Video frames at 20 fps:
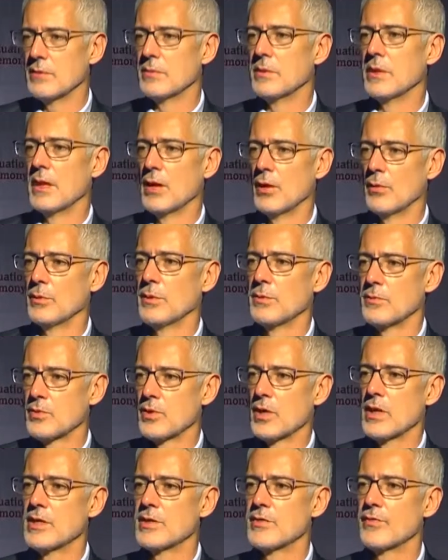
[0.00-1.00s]
them and help them
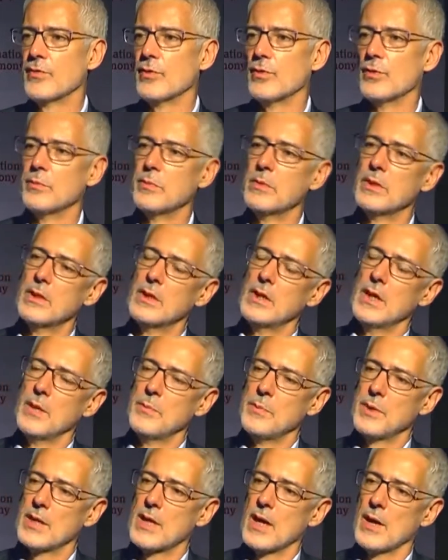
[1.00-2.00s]
transform
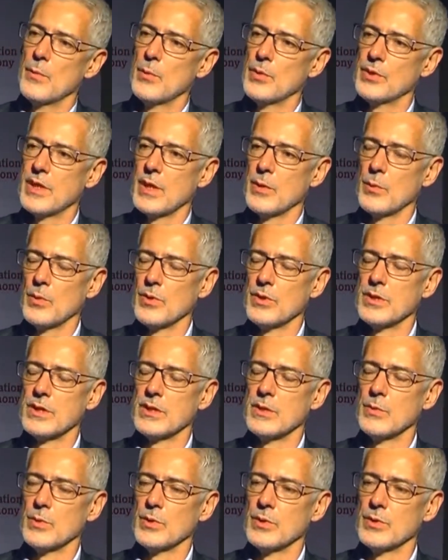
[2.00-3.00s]
and become what they want in
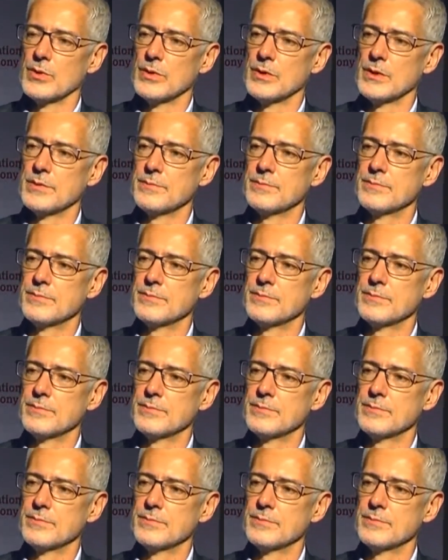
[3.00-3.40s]
the world.